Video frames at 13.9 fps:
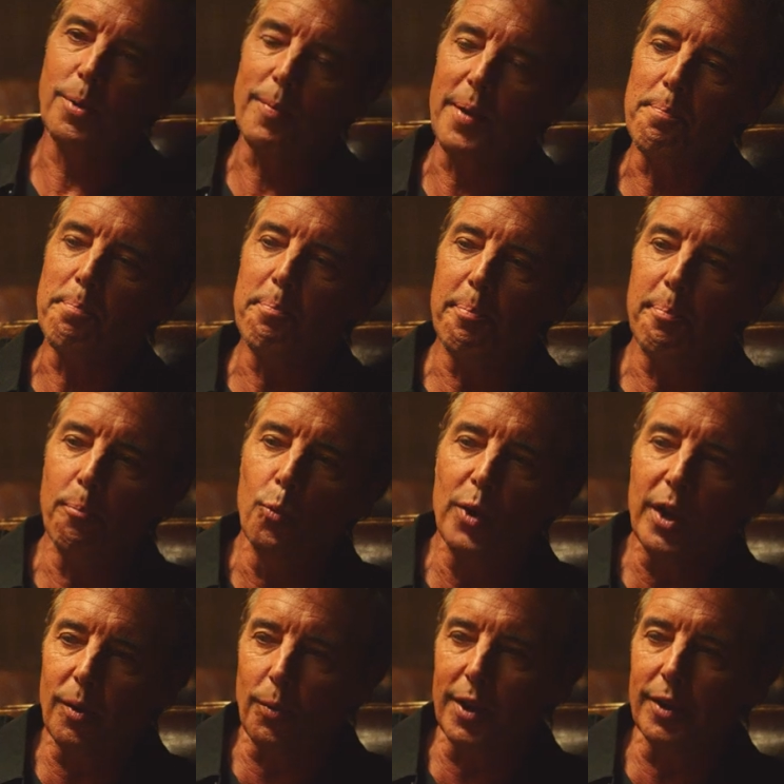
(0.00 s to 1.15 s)
put my
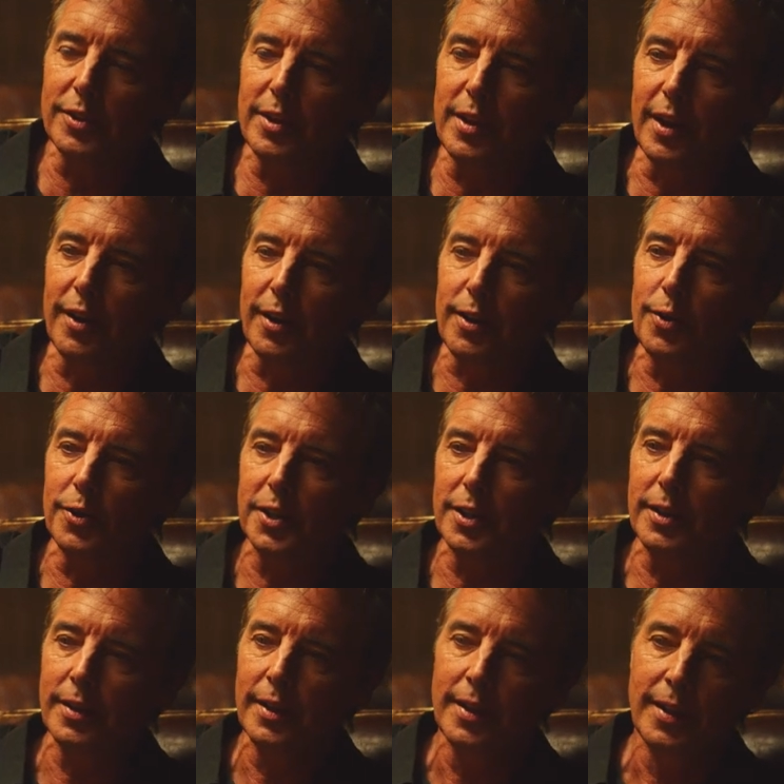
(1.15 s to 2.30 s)
rear wheels in the Arctic
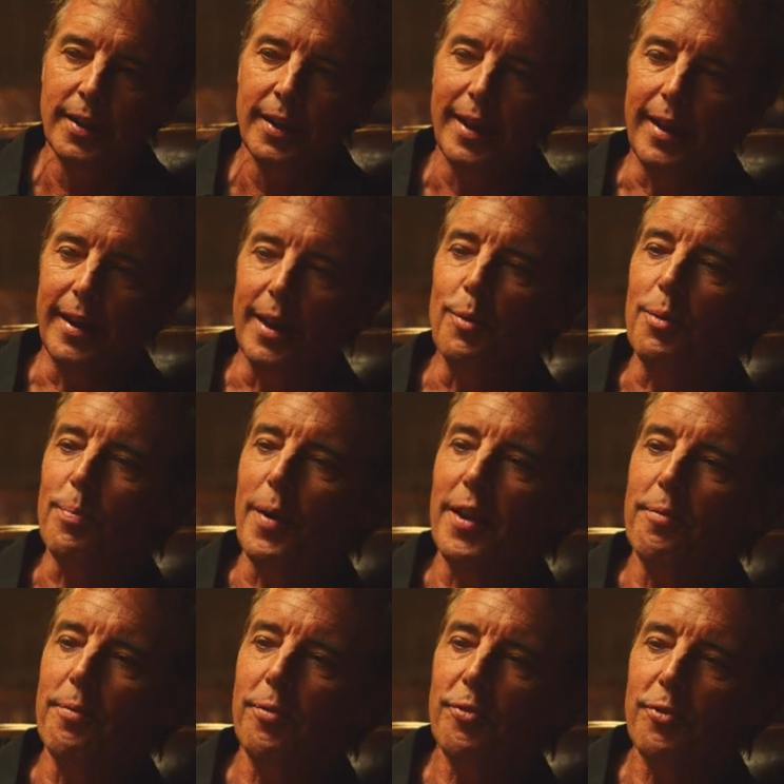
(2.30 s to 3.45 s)
Ocean and then with
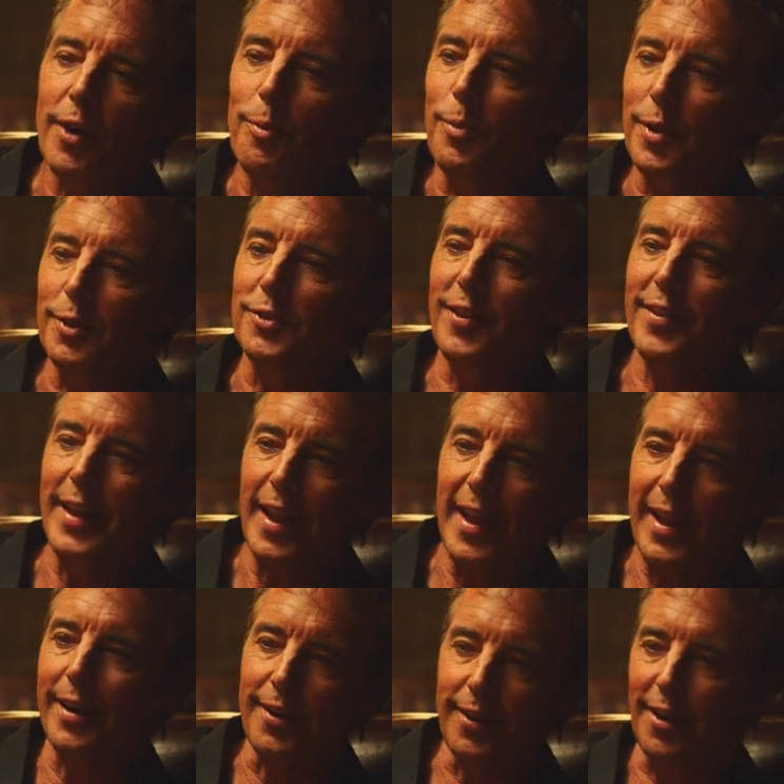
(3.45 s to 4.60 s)
my front wheels in the
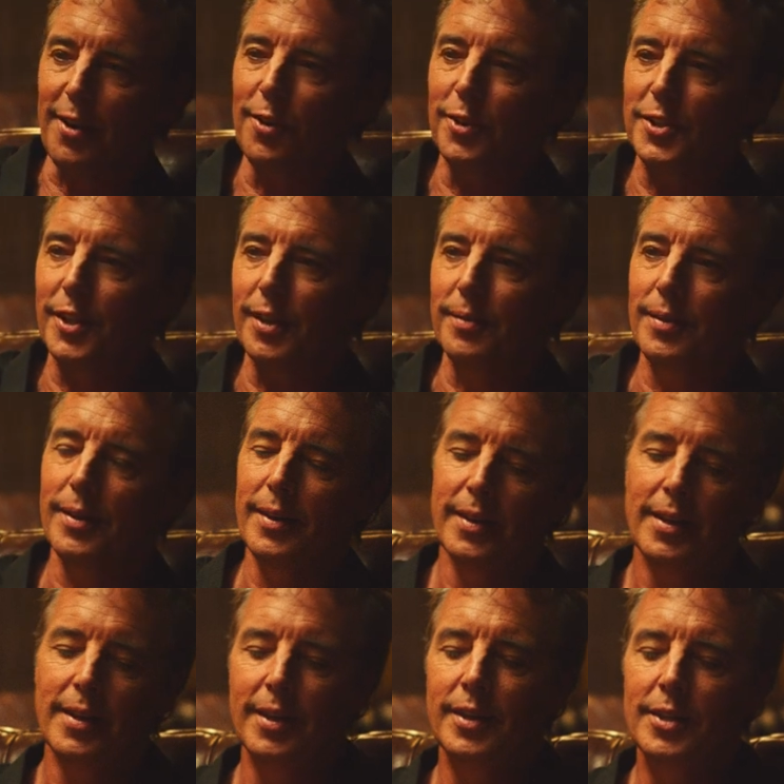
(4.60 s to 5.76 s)
Antarctic Ocean.
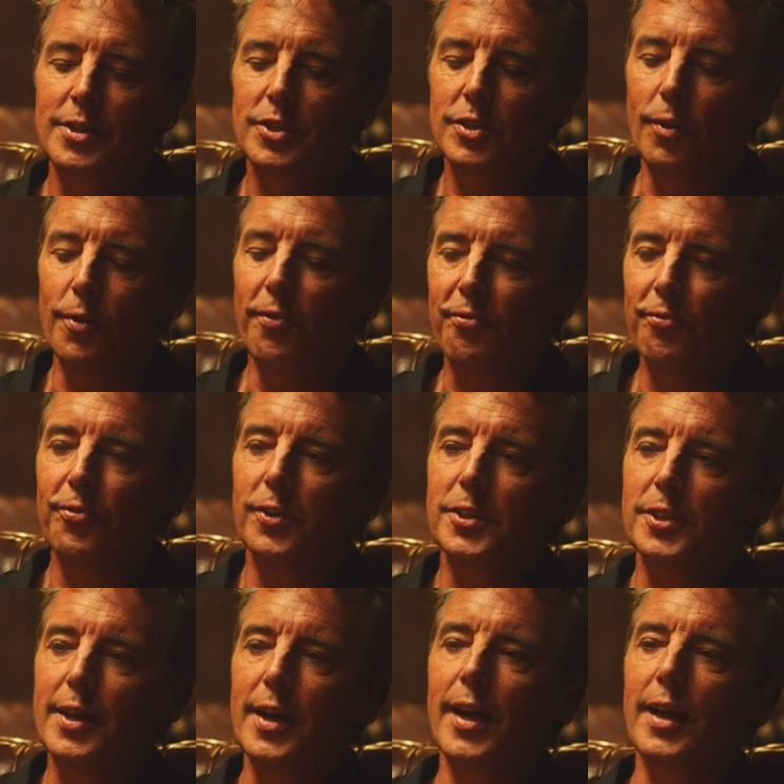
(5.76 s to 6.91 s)
So the
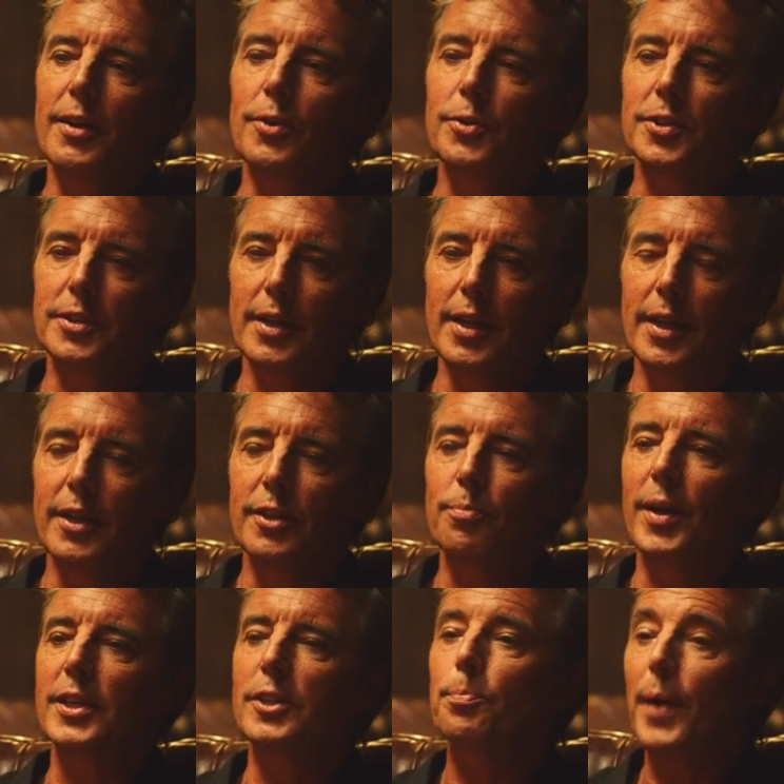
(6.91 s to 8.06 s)
first guy I go see is
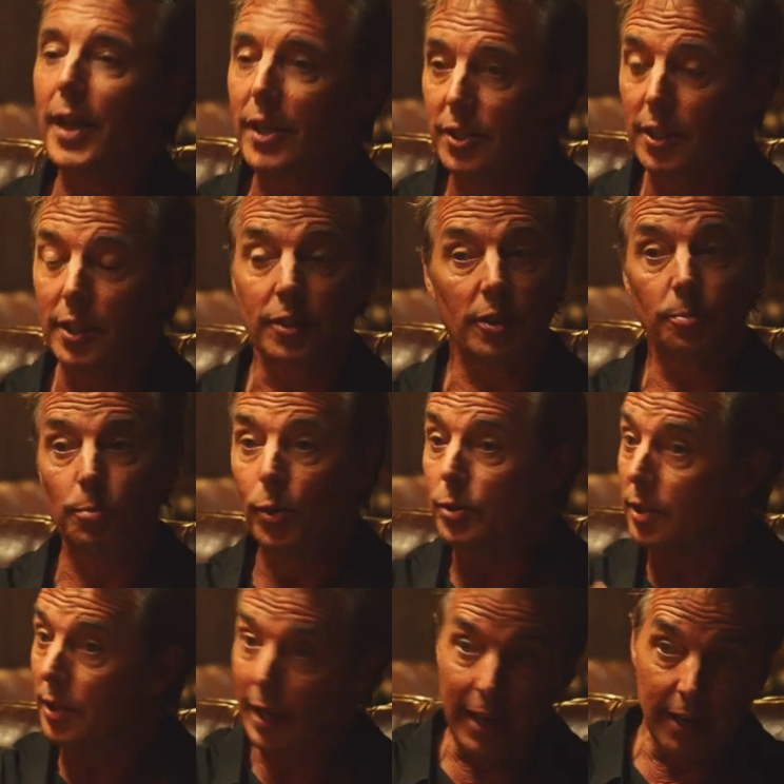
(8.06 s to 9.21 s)
my Spanish teacher,
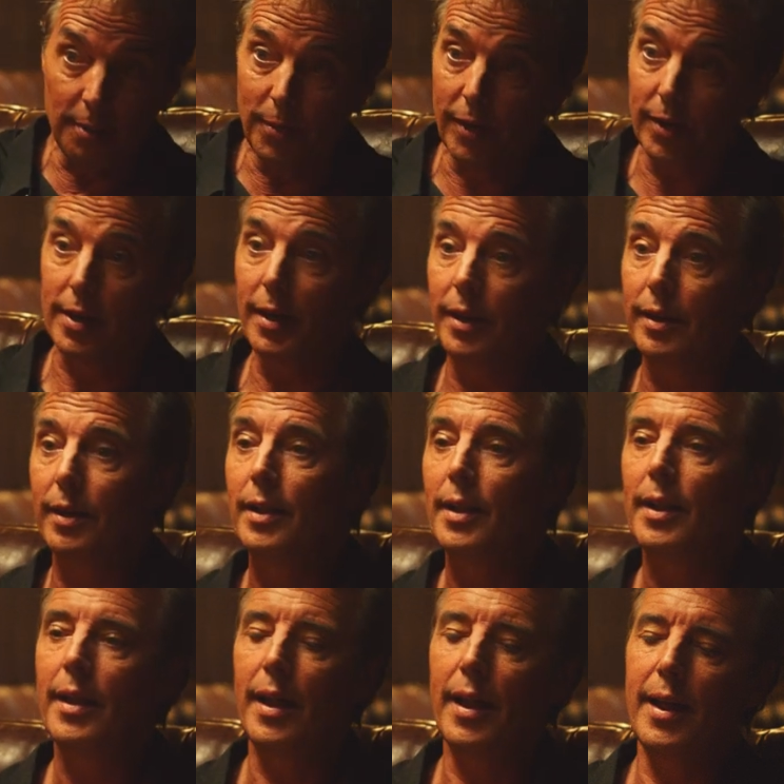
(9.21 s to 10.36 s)
most is Latin America,
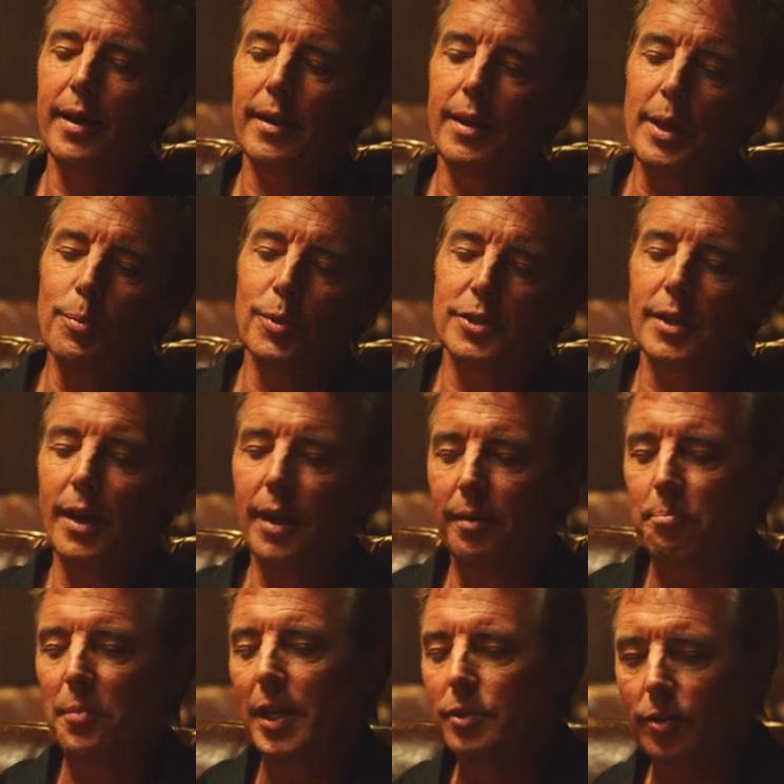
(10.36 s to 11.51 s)
and he was a
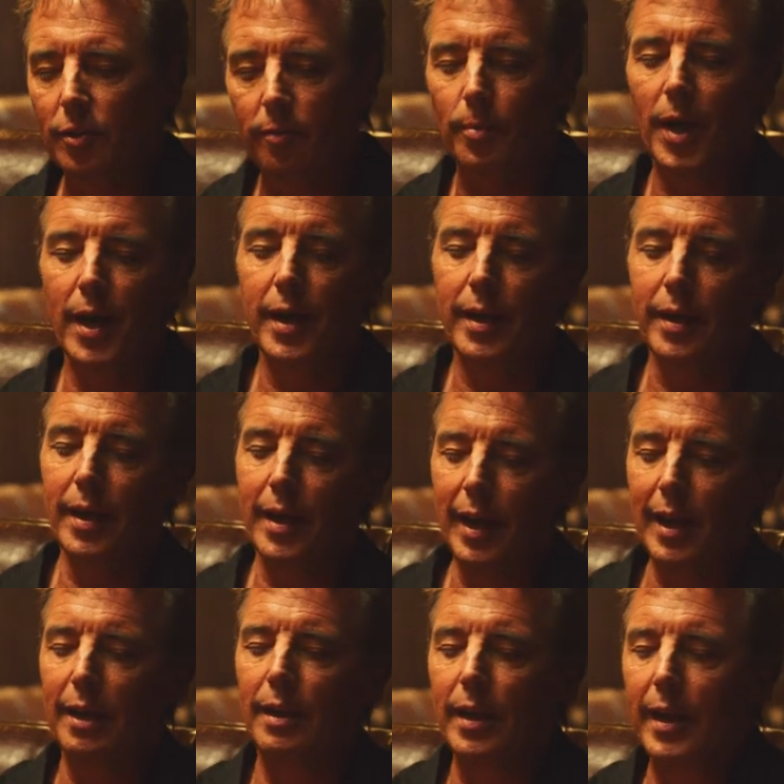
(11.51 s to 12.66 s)
mentor of mine, and
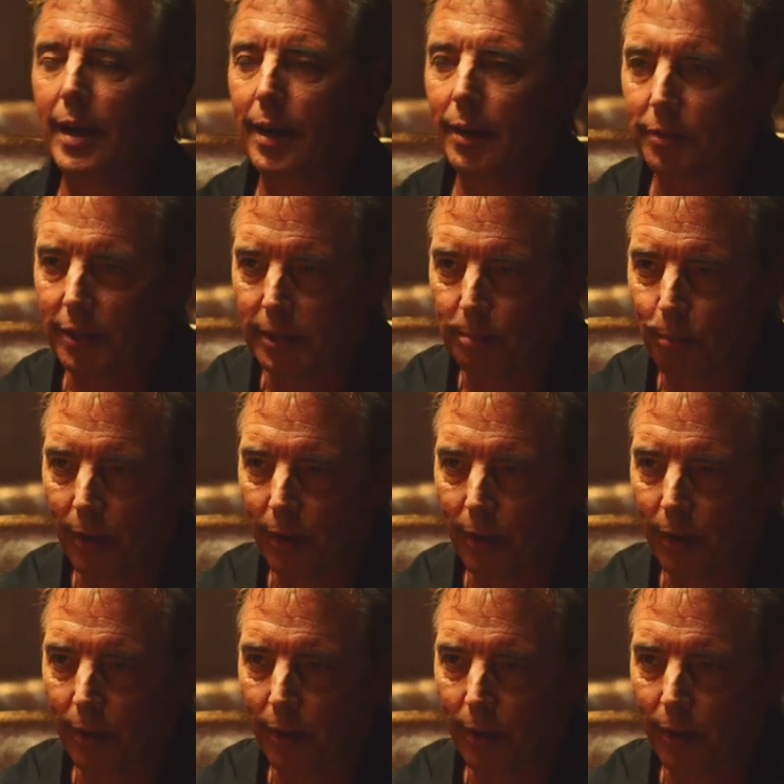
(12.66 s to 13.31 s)
I lay out this